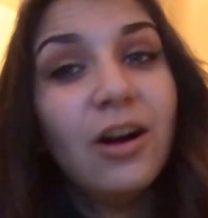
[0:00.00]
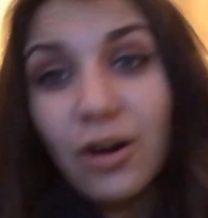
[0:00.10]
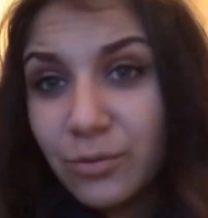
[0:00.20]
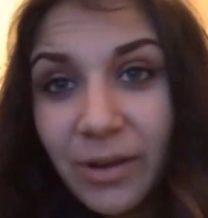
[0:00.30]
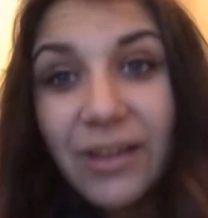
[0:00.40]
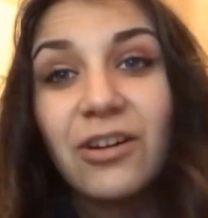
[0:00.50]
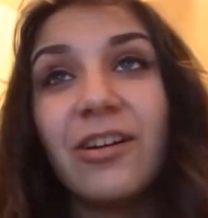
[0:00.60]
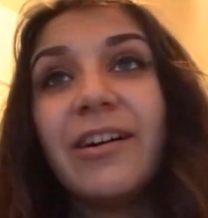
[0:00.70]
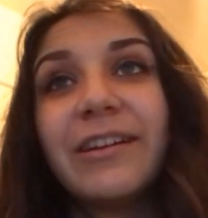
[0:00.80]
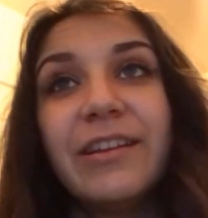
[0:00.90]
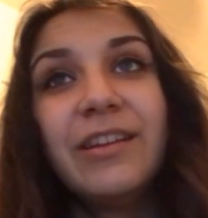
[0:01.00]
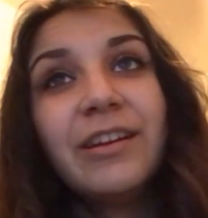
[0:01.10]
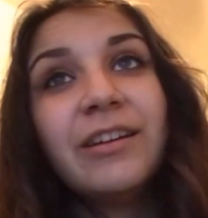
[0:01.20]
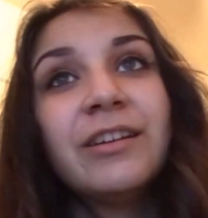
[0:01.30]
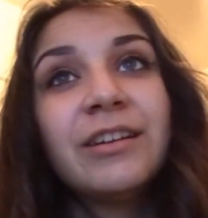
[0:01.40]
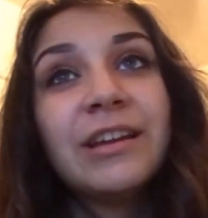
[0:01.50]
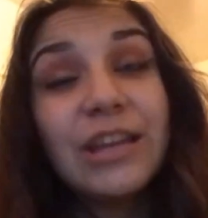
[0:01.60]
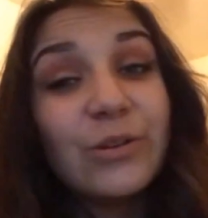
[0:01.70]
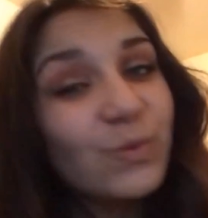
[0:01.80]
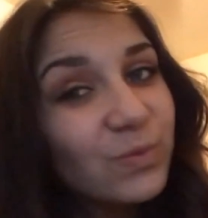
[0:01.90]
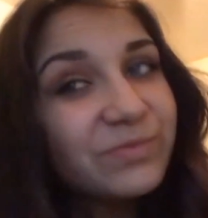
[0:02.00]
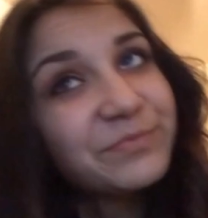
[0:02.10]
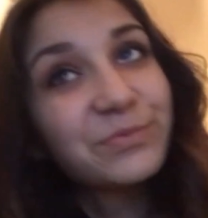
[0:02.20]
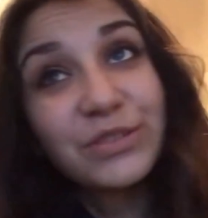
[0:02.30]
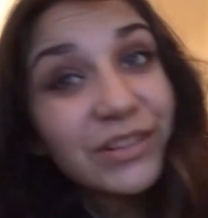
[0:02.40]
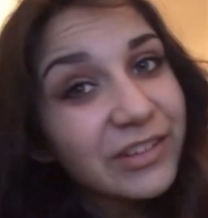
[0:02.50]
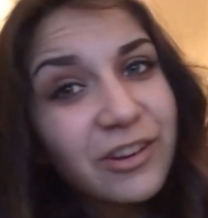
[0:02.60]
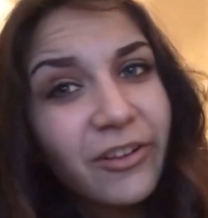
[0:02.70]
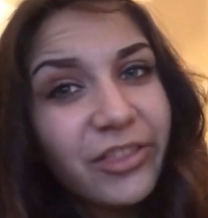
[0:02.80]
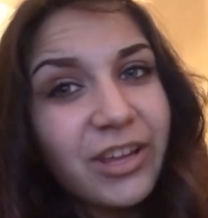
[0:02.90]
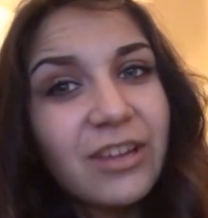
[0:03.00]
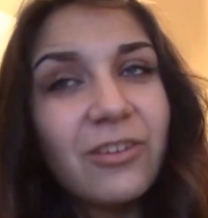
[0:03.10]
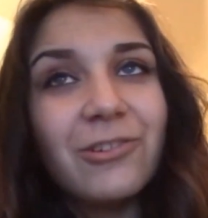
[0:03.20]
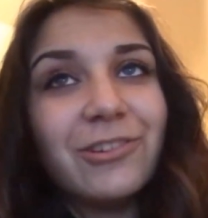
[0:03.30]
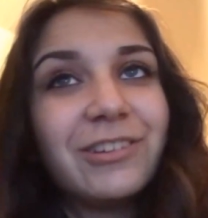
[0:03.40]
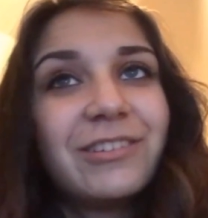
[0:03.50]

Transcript: Oh my god, he really got the kill,